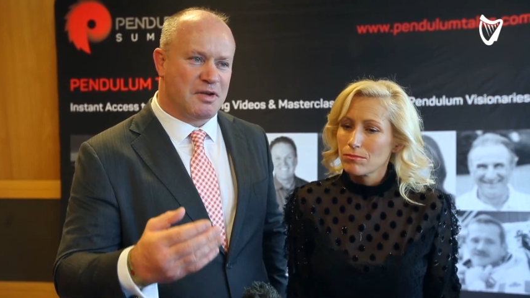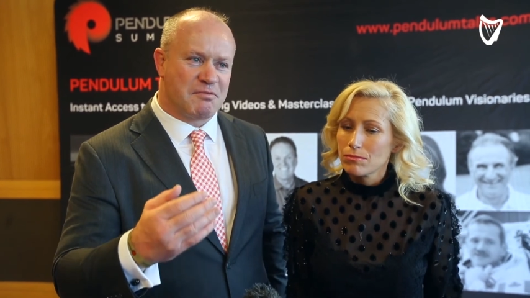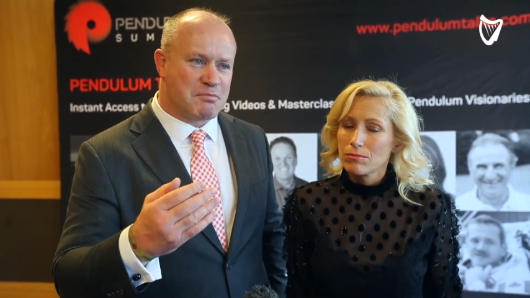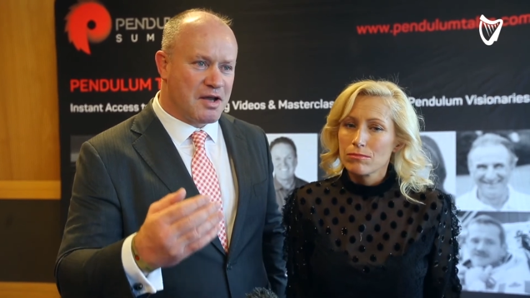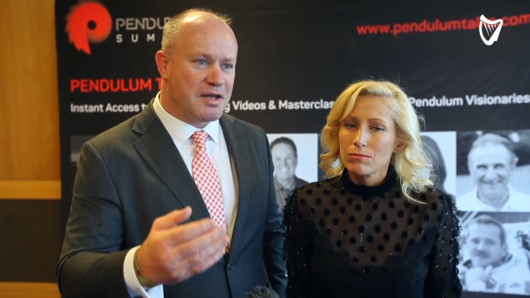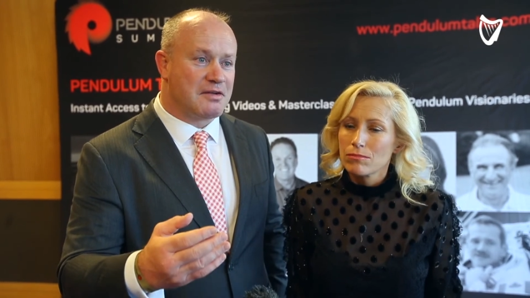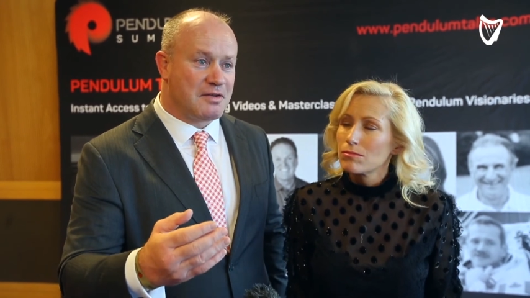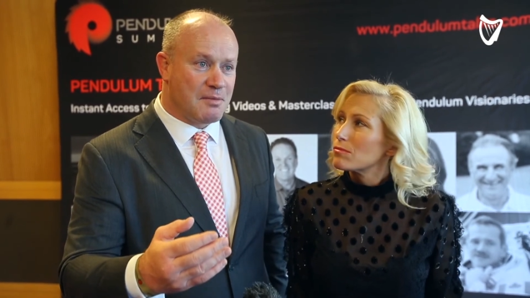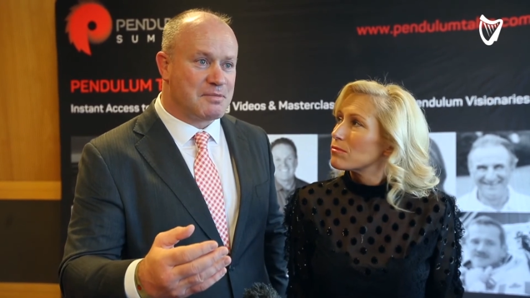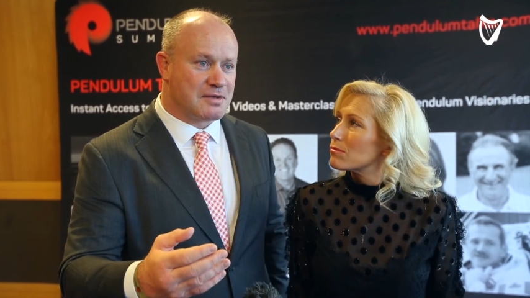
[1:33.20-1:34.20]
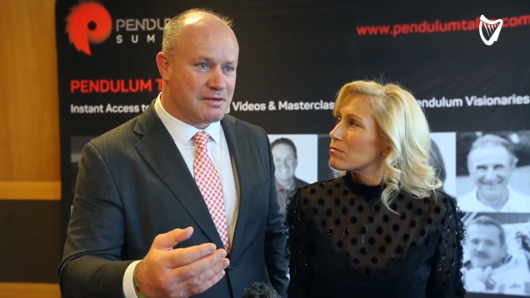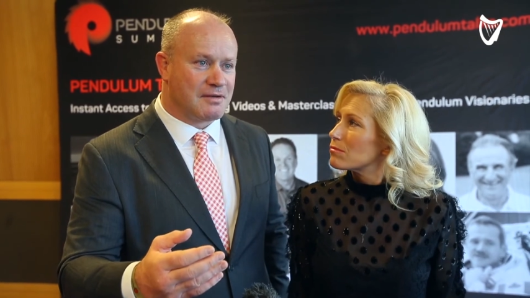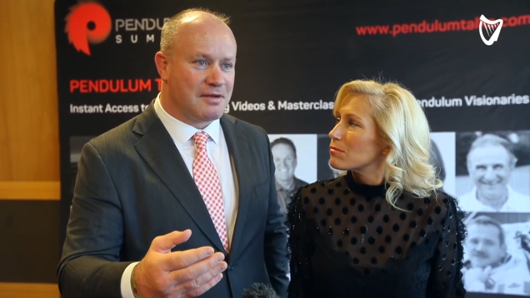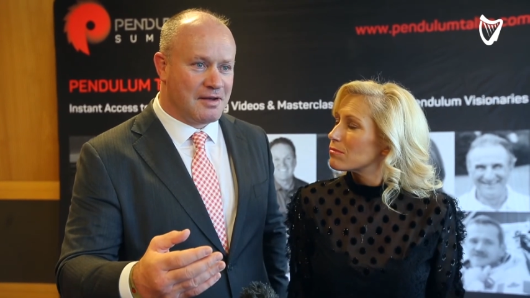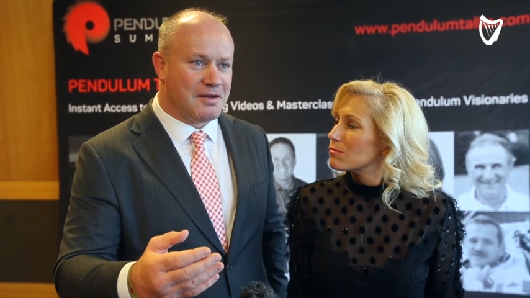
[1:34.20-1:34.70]
Speaker 1: We have Bryan Dobson
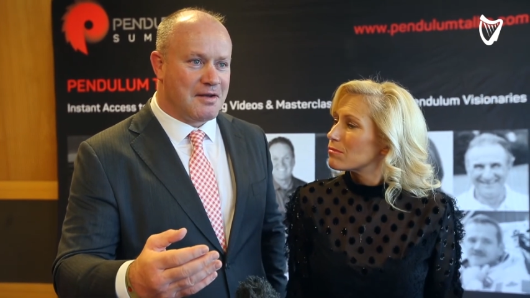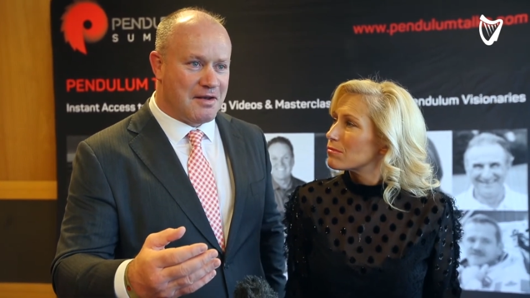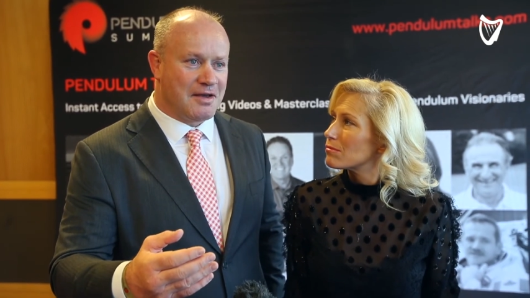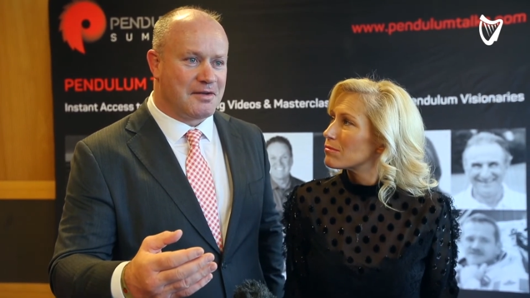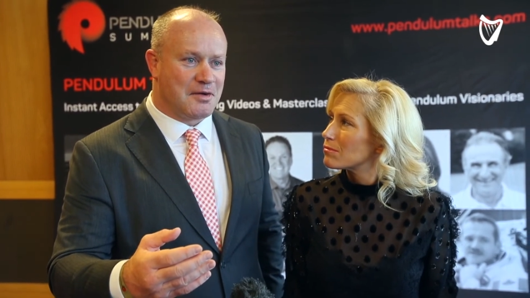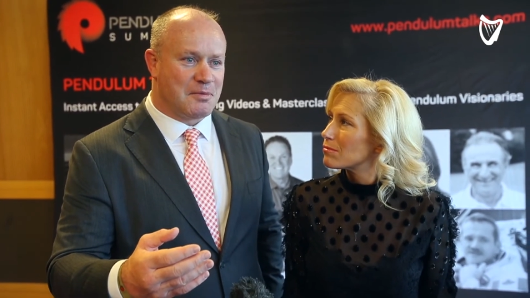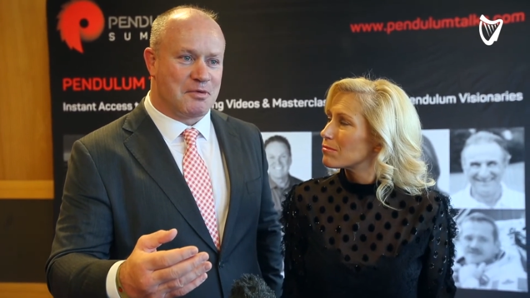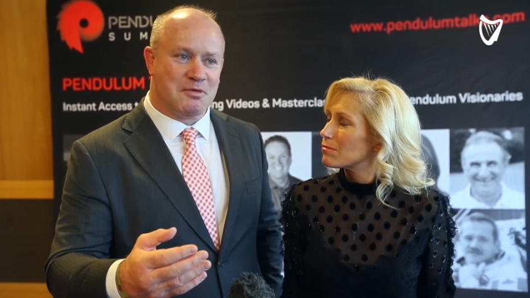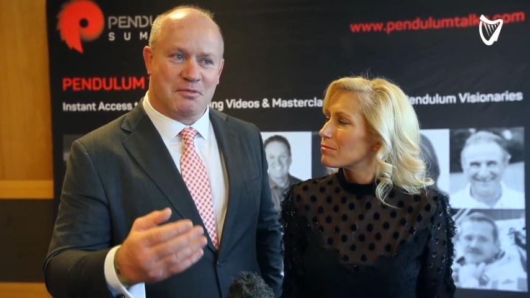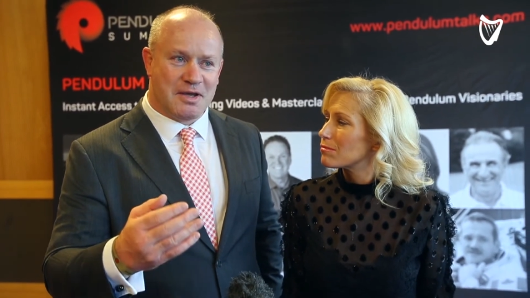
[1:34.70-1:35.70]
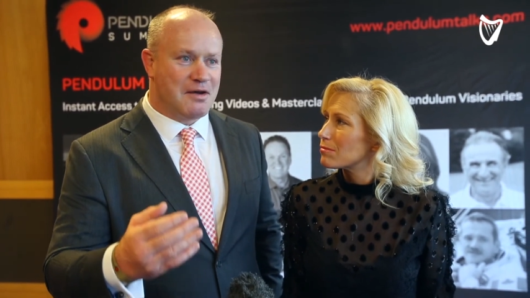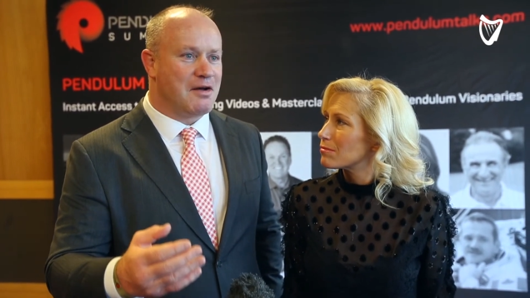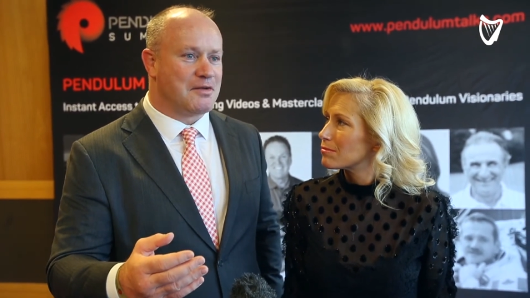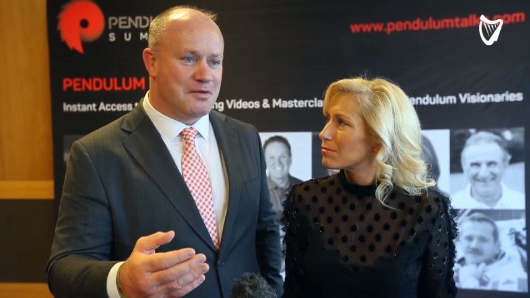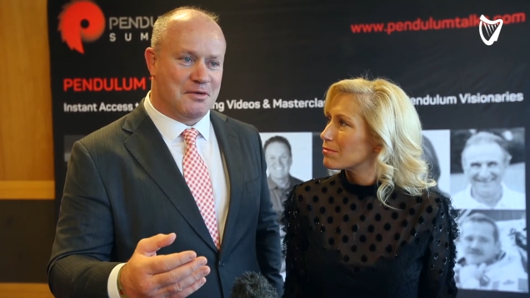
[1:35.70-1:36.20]
lined up, who we
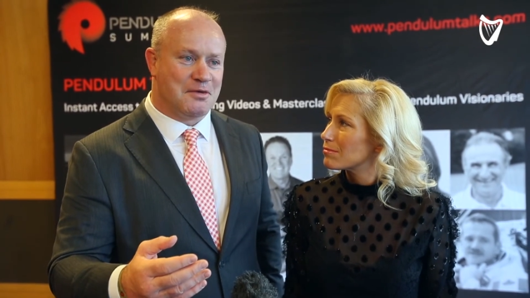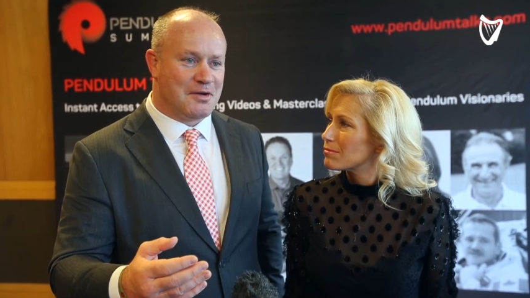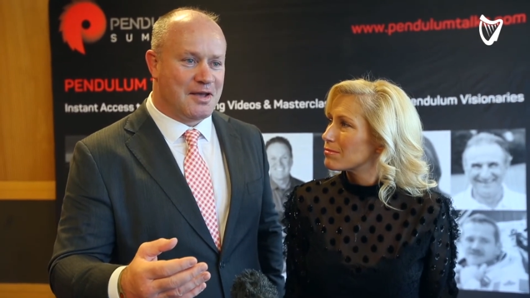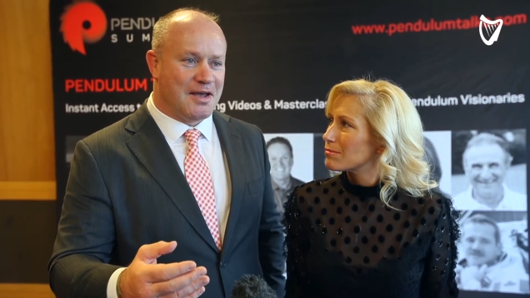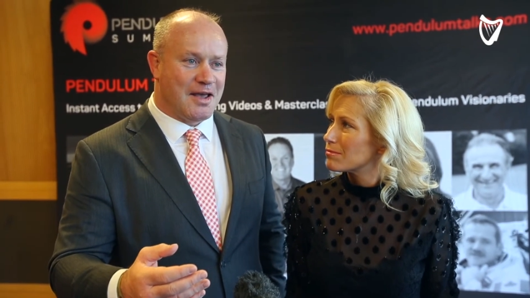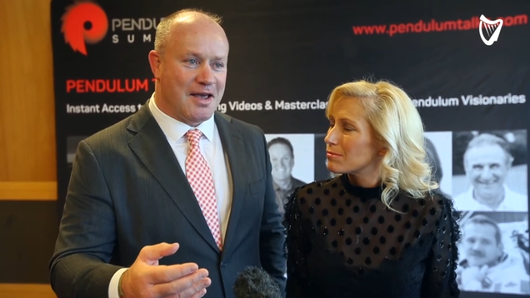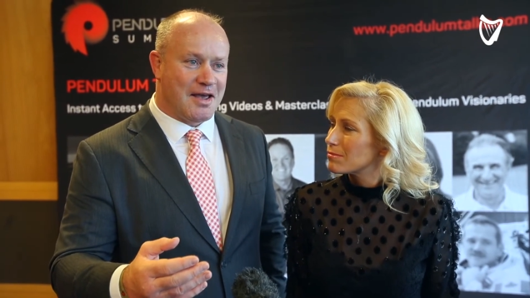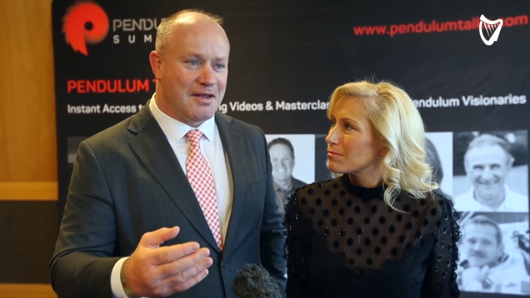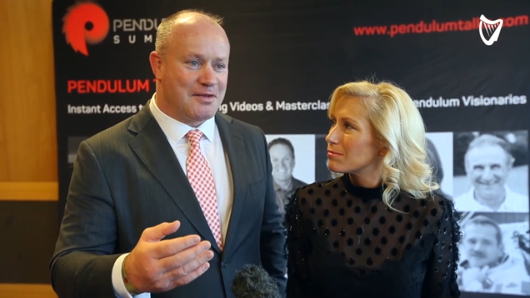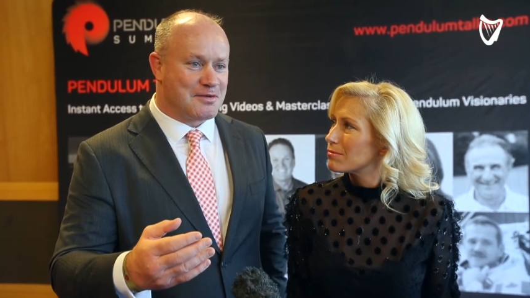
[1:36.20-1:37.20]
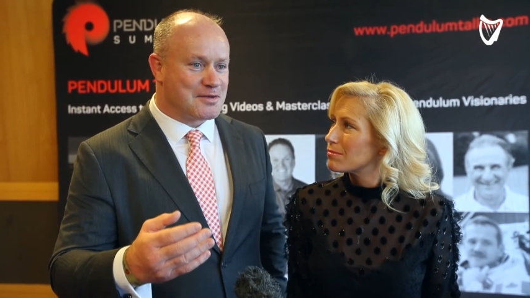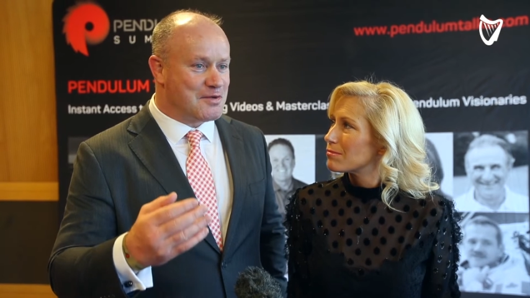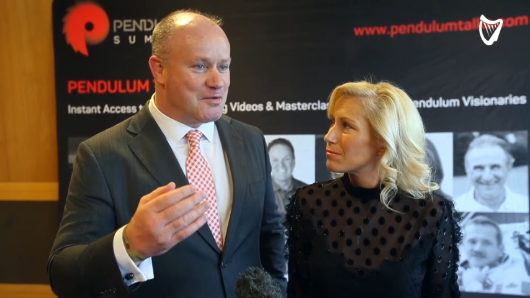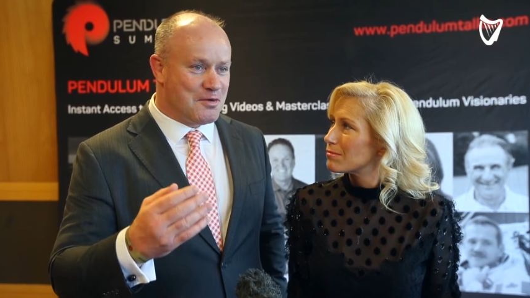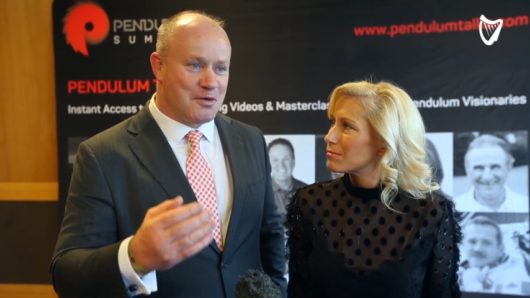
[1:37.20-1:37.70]
all know. Uh, there's
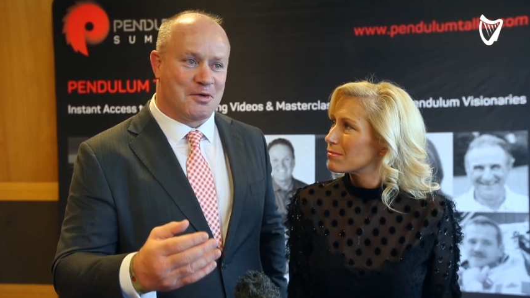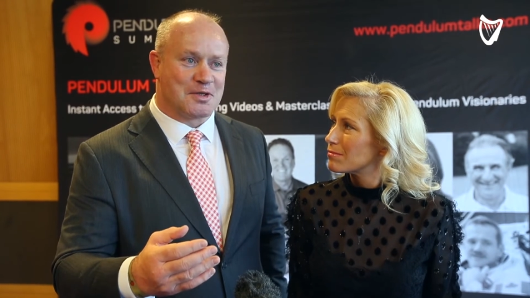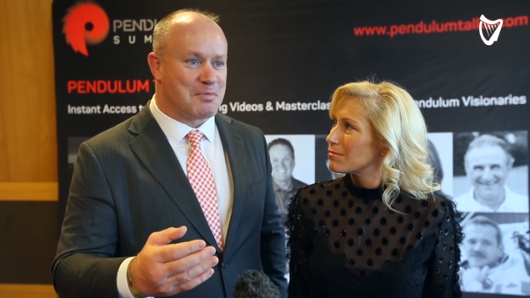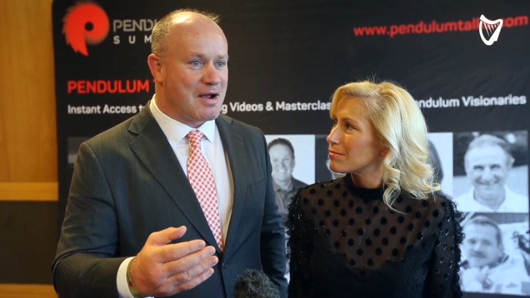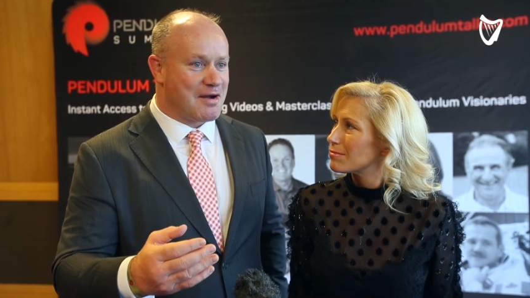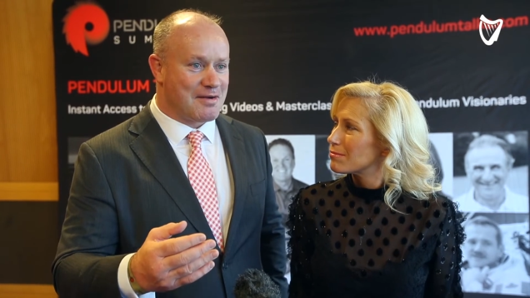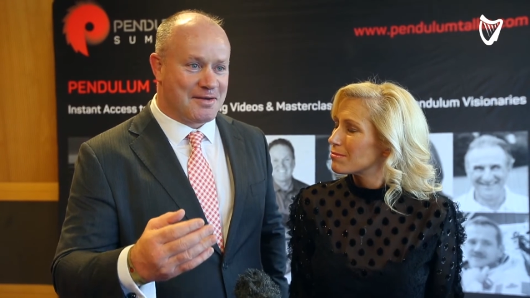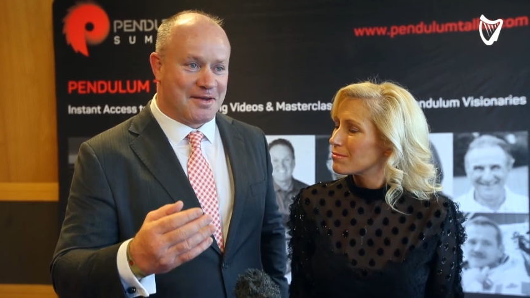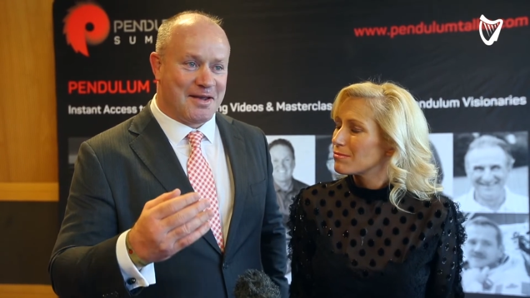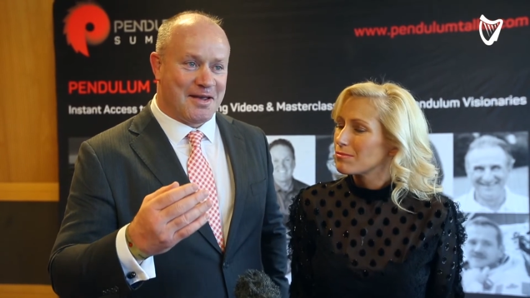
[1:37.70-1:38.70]
a no-holds-barred